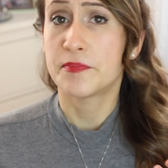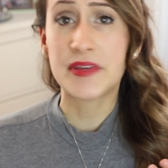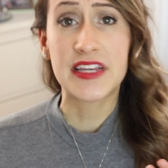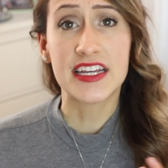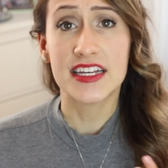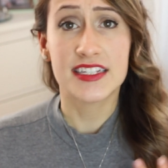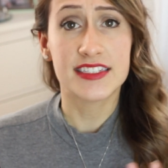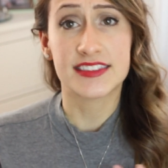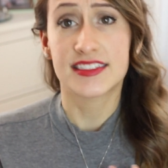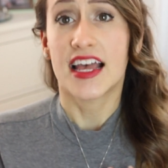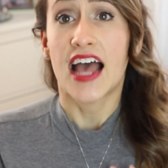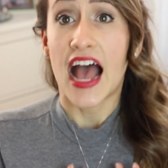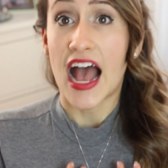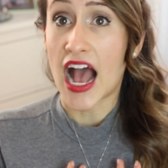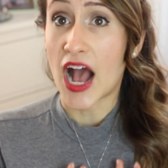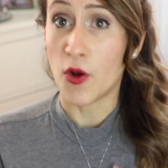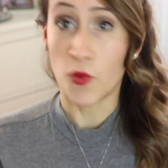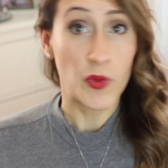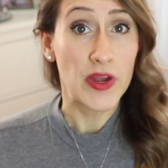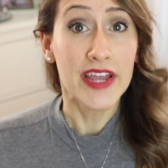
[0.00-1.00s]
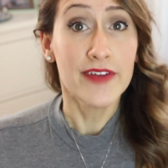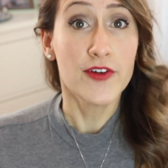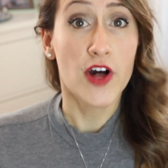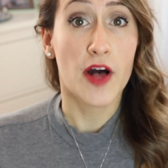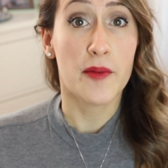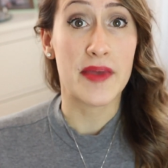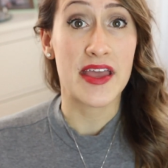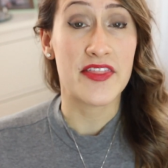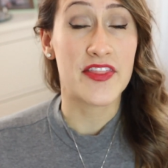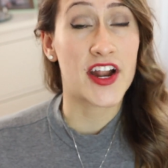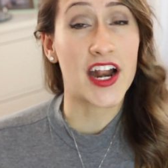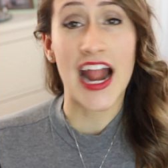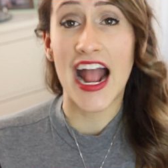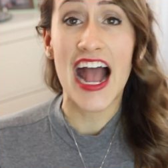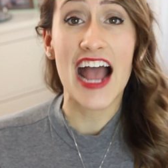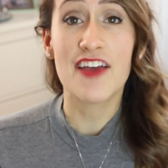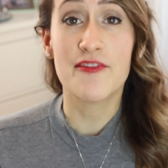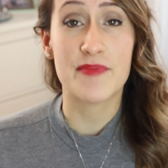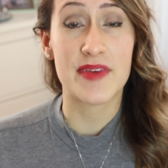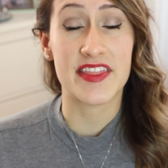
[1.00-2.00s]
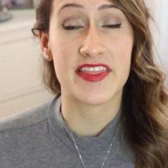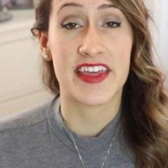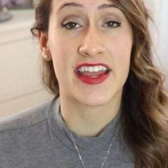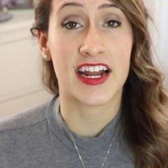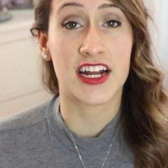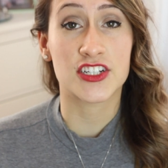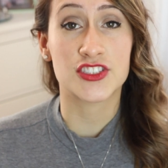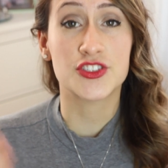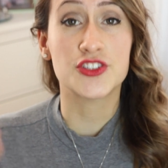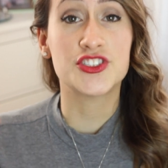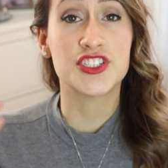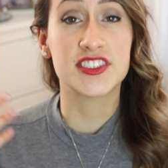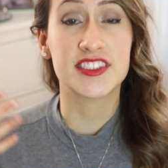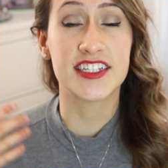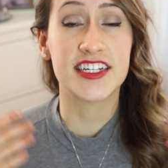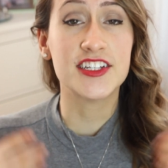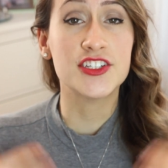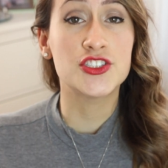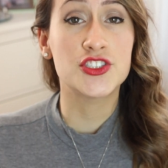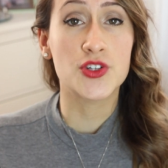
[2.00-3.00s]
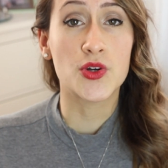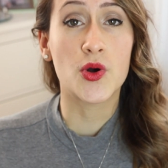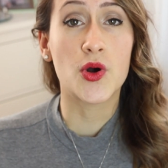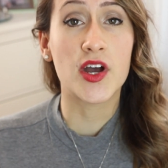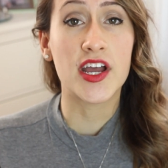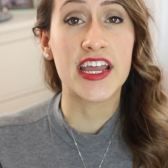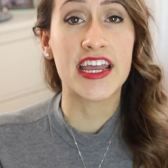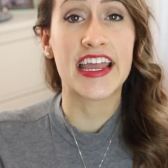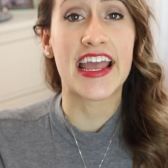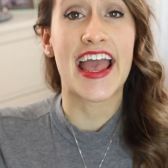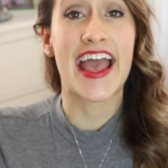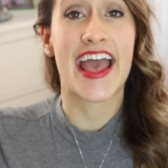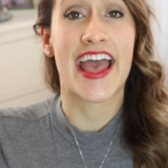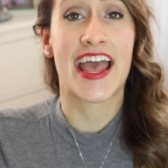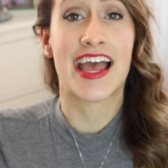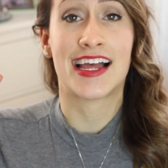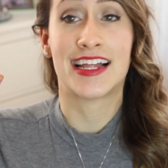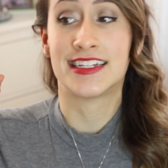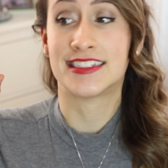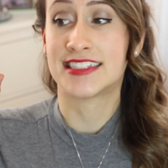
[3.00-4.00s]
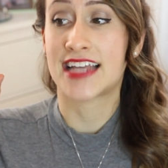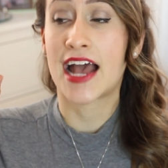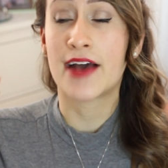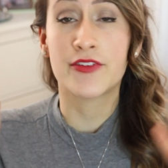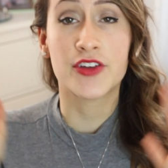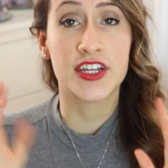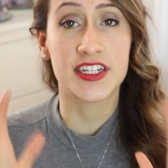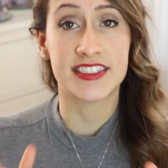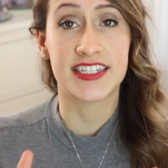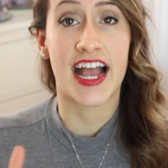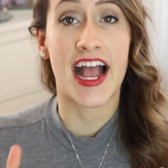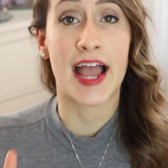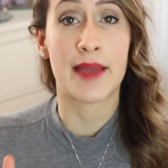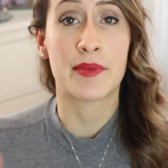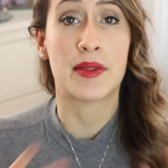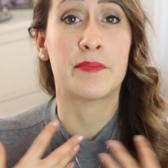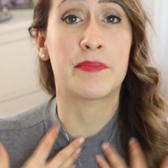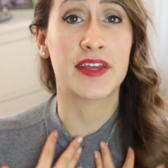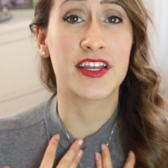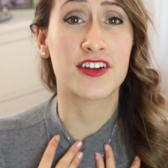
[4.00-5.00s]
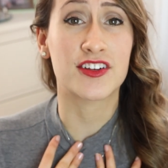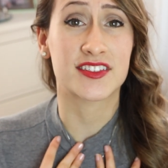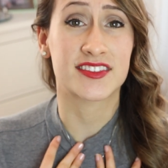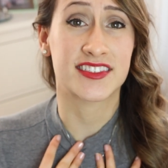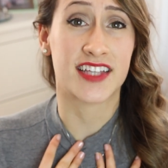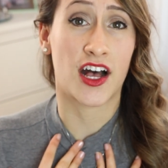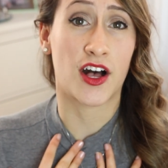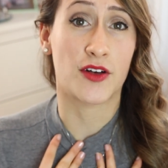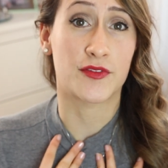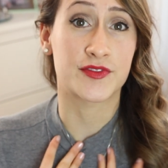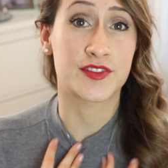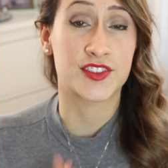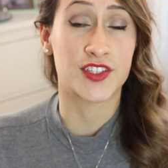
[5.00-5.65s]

because we've all been there, I've been there, so just enjoy and have a good time and be yourself.